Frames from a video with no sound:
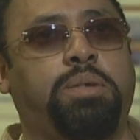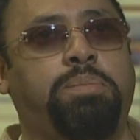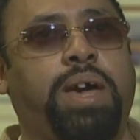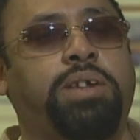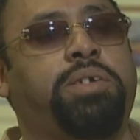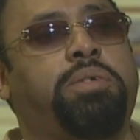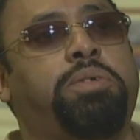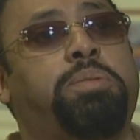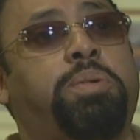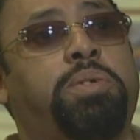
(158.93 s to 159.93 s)
The
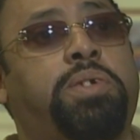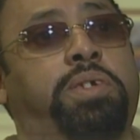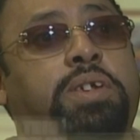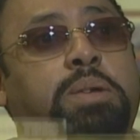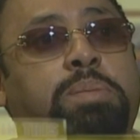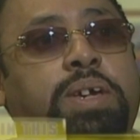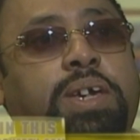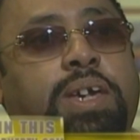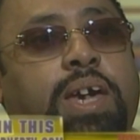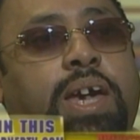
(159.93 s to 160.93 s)
manager was supposed to see
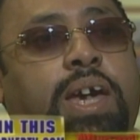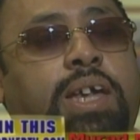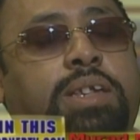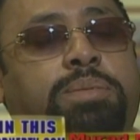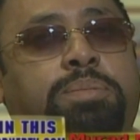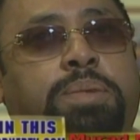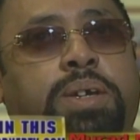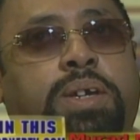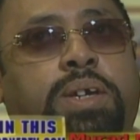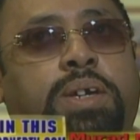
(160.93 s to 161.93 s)
me at,
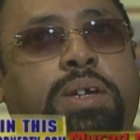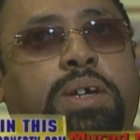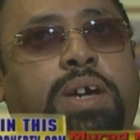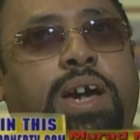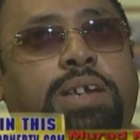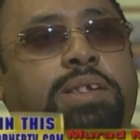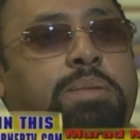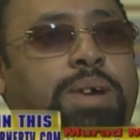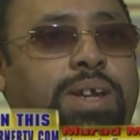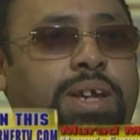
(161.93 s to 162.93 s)
I'd
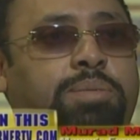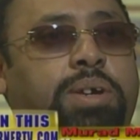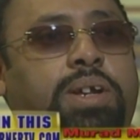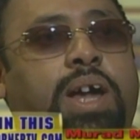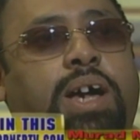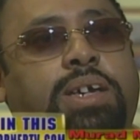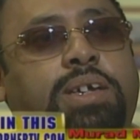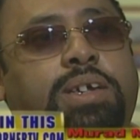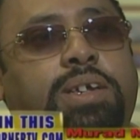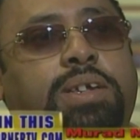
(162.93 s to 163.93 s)
say about 11
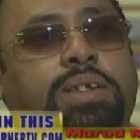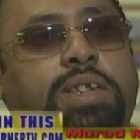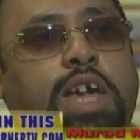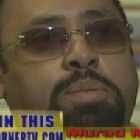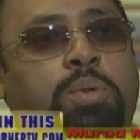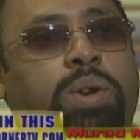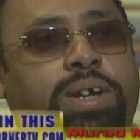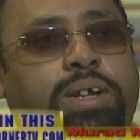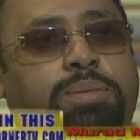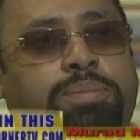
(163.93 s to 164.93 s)
o'clock that
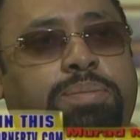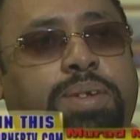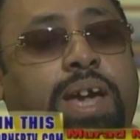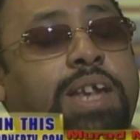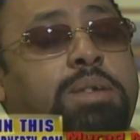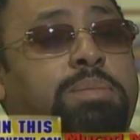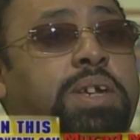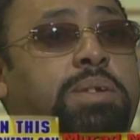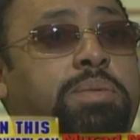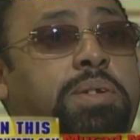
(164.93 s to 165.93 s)
morning. I
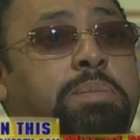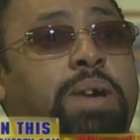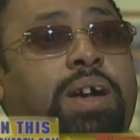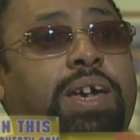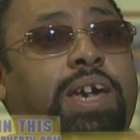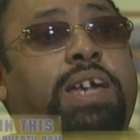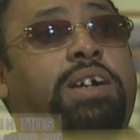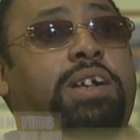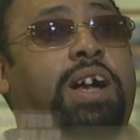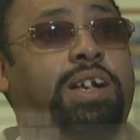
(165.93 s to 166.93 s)
didn't meet him till about
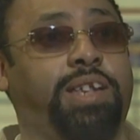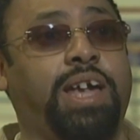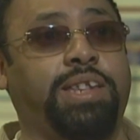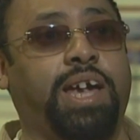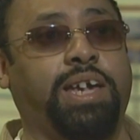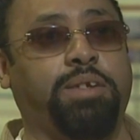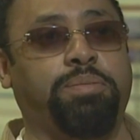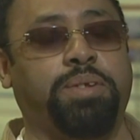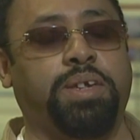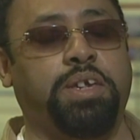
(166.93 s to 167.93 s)
8 o'clock that night.